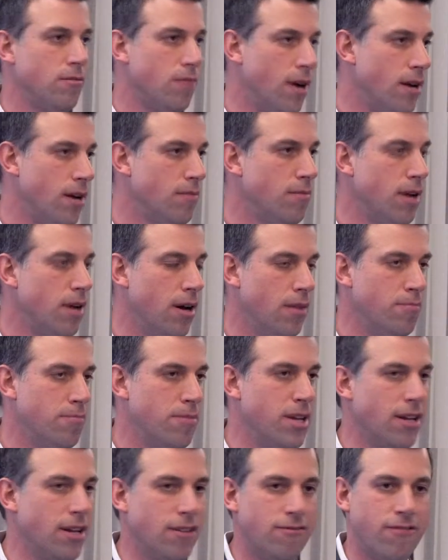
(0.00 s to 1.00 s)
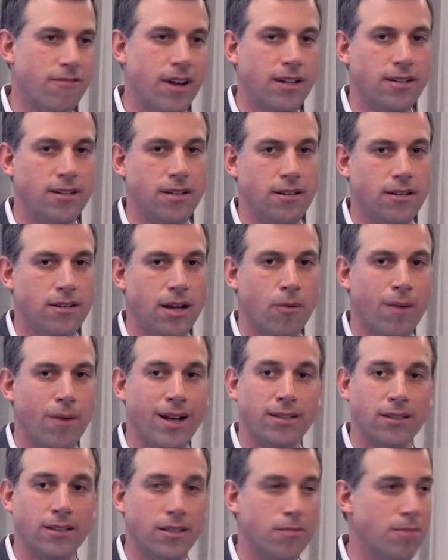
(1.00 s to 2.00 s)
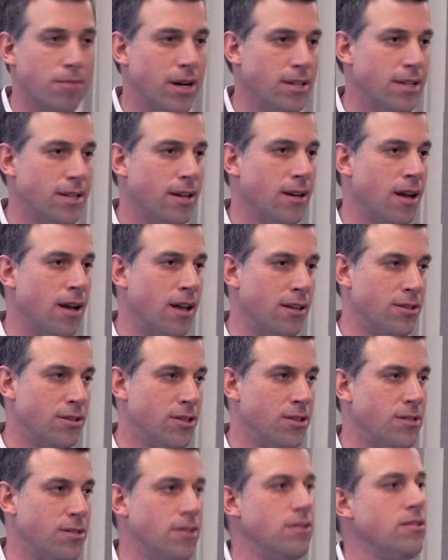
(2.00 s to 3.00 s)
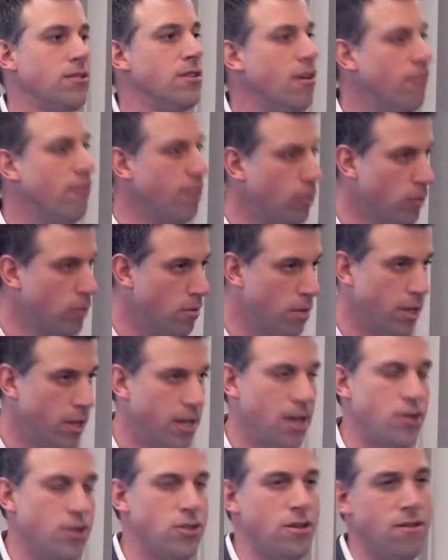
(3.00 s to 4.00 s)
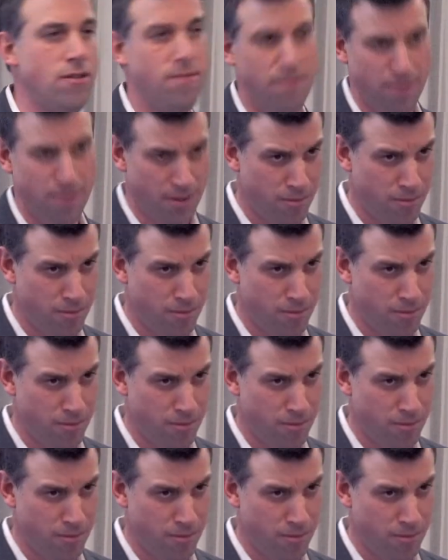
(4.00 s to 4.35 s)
right, being affected directly by technologies such as near-field communication,